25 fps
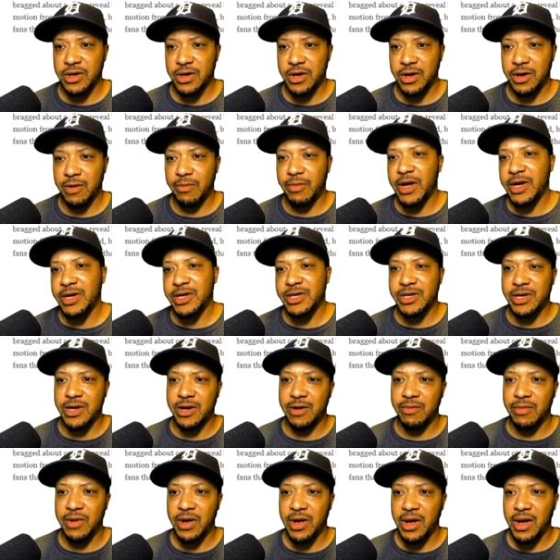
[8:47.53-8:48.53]
It may
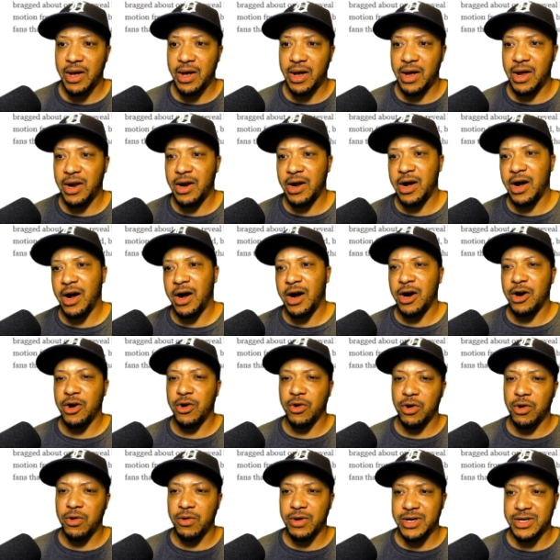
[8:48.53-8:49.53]
seem
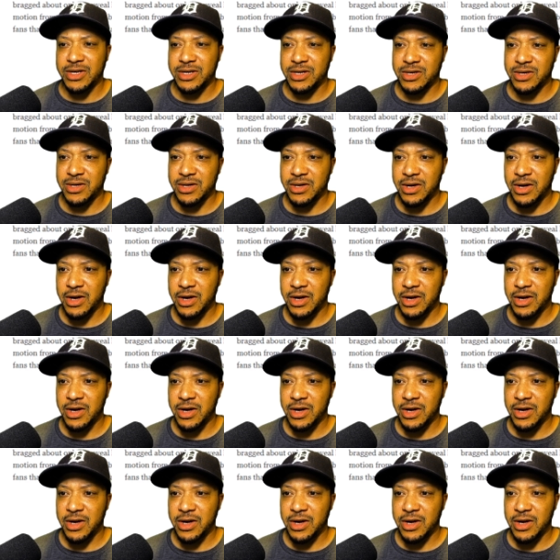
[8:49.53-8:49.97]
incongruous